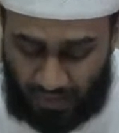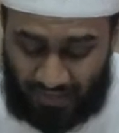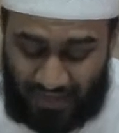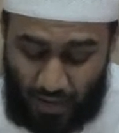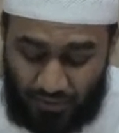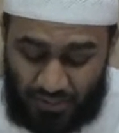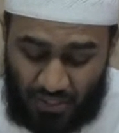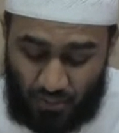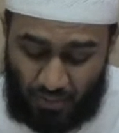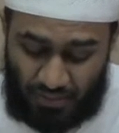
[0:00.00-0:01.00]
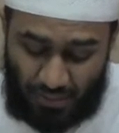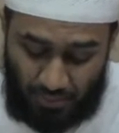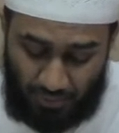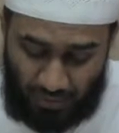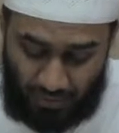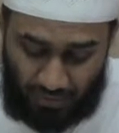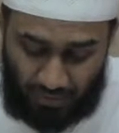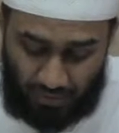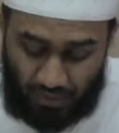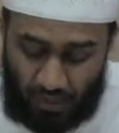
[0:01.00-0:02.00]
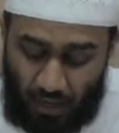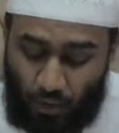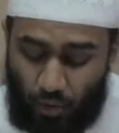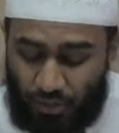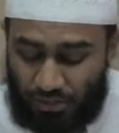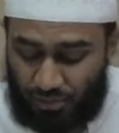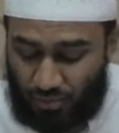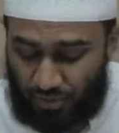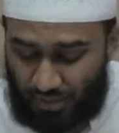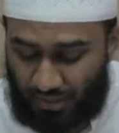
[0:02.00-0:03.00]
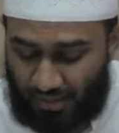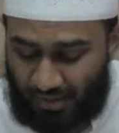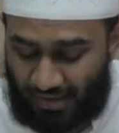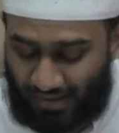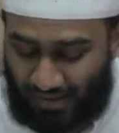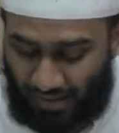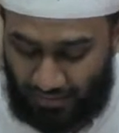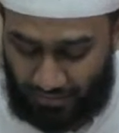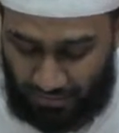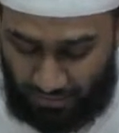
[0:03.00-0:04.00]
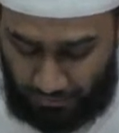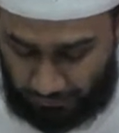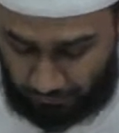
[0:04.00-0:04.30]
and counting the waiting period according to the calendar.